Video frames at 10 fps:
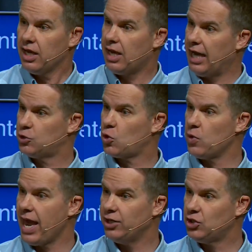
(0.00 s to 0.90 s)
God's
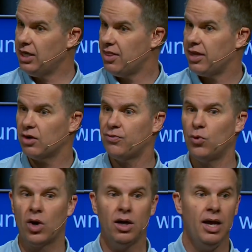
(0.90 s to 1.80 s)
creation and
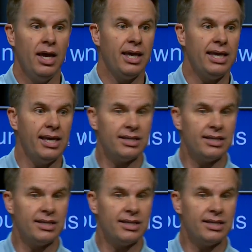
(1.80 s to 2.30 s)
therefore he